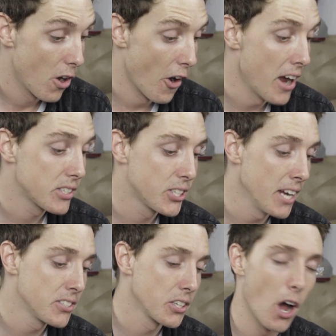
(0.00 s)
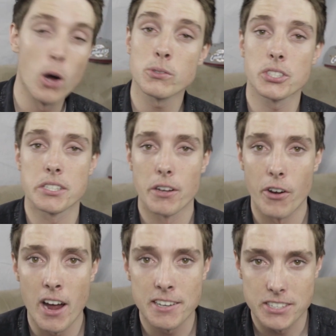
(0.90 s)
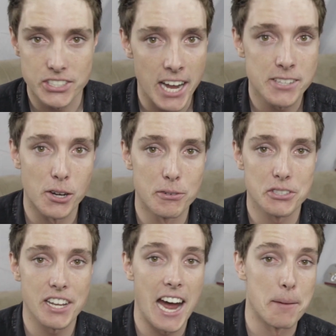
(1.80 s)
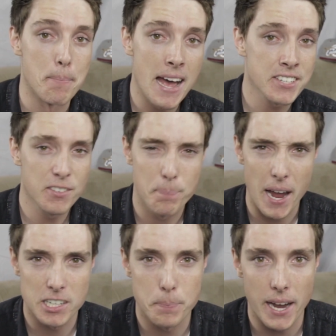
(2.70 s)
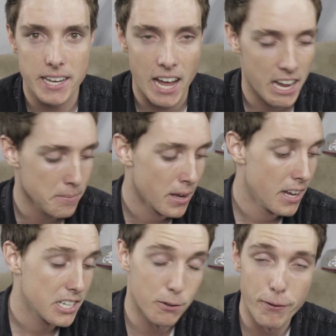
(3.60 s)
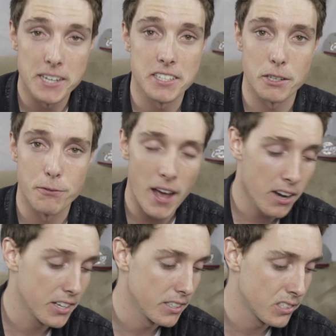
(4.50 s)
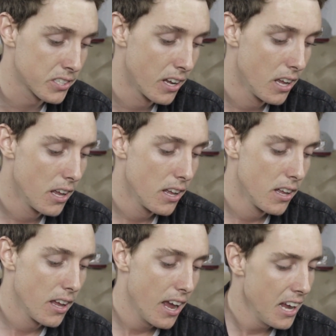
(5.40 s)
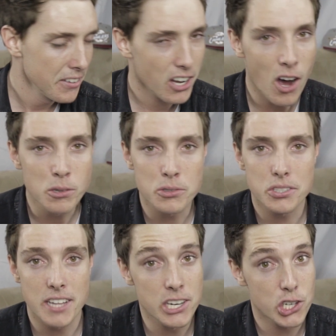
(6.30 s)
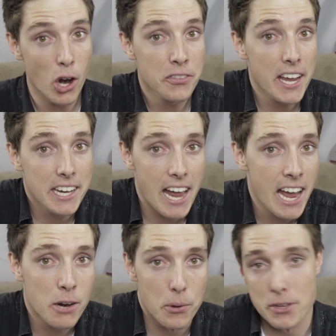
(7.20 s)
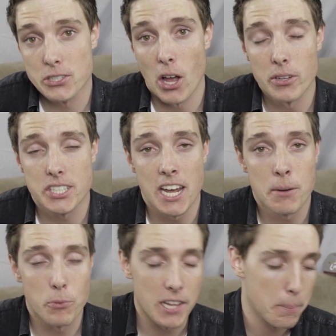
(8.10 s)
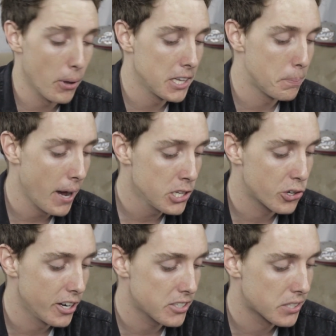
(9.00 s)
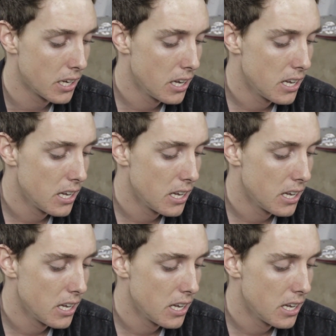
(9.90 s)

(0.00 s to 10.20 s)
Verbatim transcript: All right, Saints and Colts. All right, the Saints obviously had a massive bounce-back game, defeating the Falcons. And the Colts, they showed they can hang with a solid team when they played the Patriots.